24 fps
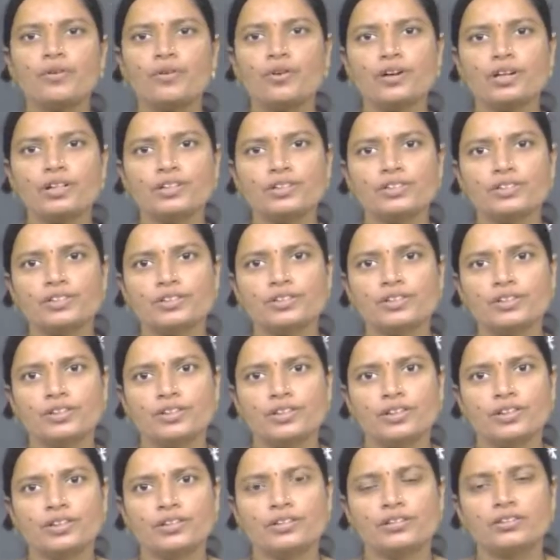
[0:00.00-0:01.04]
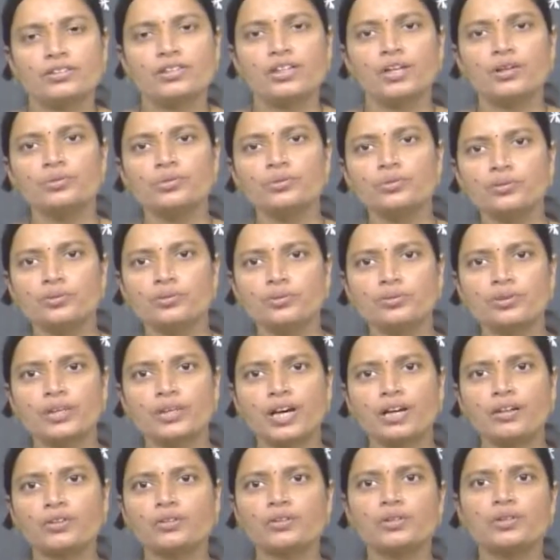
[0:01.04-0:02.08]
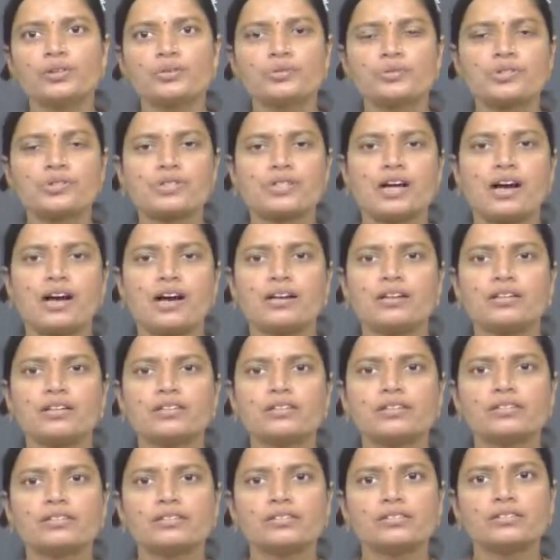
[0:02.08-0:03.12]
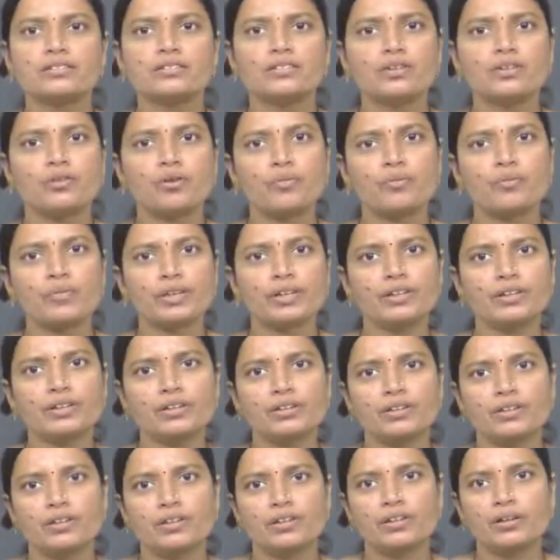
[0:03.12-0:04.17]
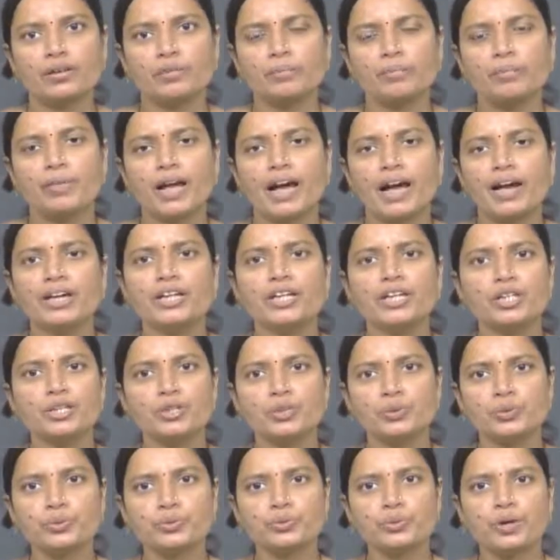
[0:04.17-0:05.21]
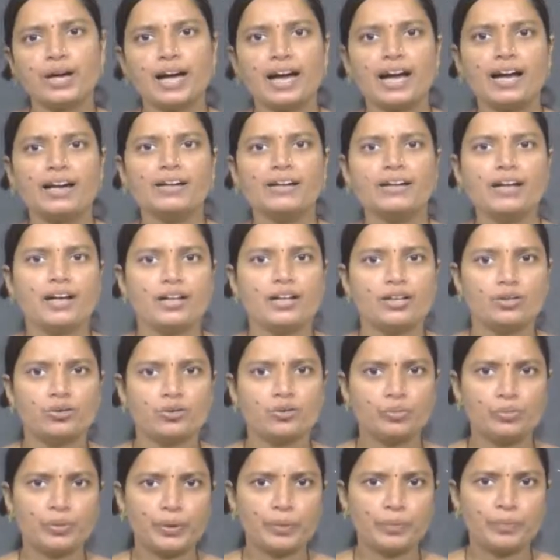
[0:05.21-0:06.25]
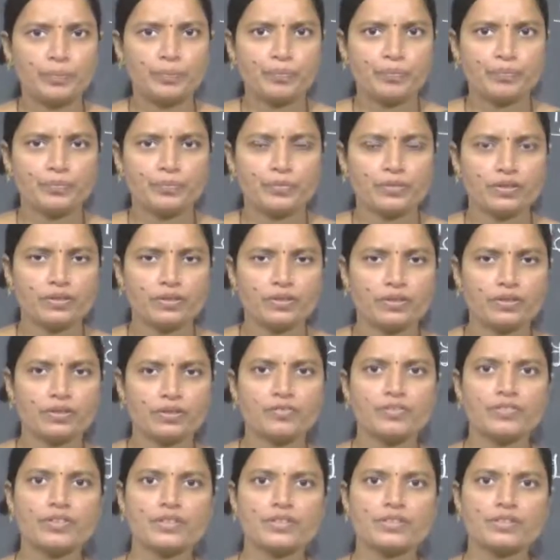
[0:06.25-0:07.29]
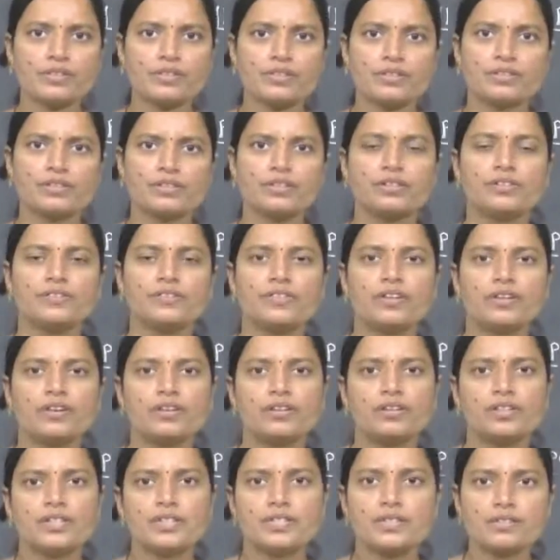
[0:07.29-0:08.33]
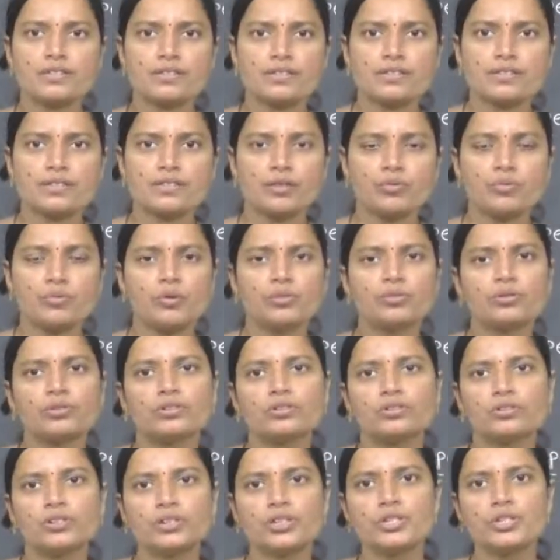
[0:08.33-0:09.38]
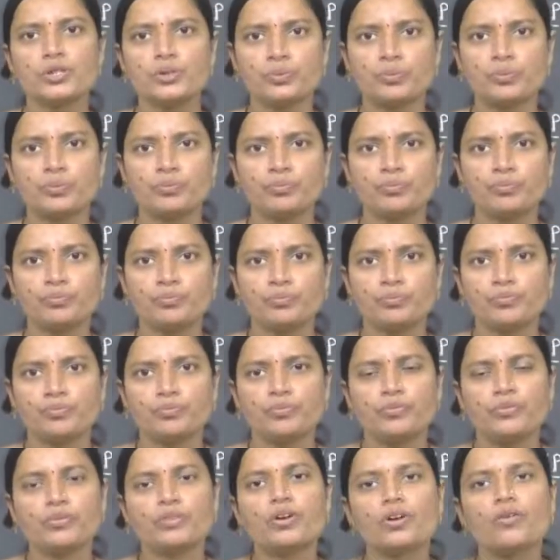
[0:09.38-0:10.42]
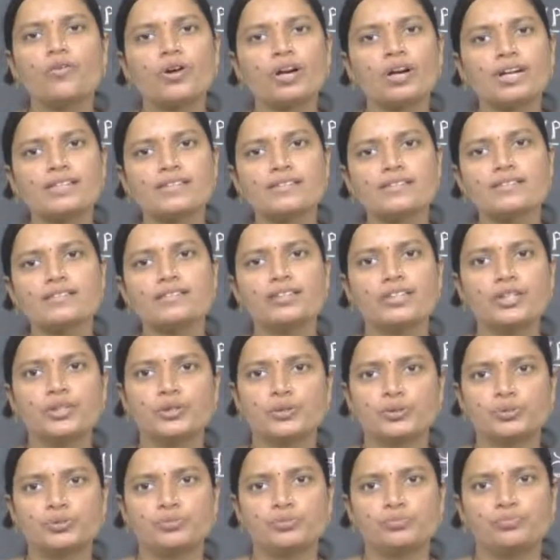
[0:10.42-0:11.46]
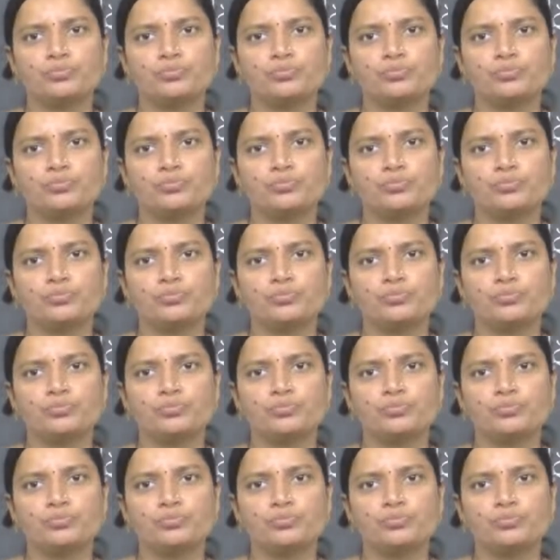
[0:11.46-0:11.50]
college. Now we are going to start the topic plant tissue and anatomy. The first of all discuss about the tissue. What is the tissue?